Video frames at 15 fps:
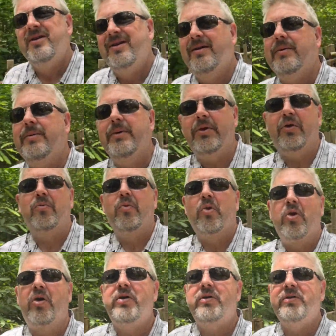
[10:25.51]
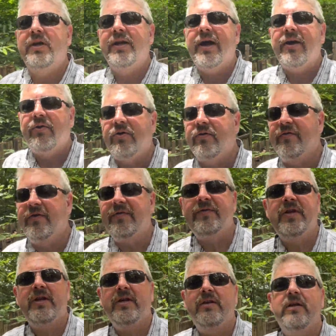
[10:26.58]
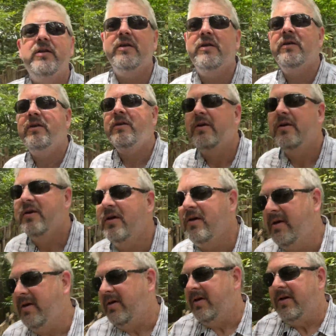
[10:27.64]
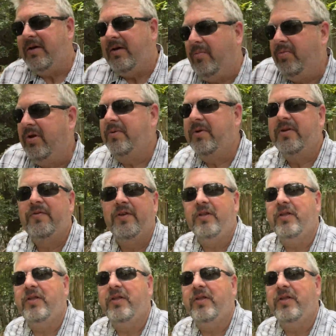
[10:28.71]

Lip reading: Maybe a little more, say an hour and 15. But I mean, if you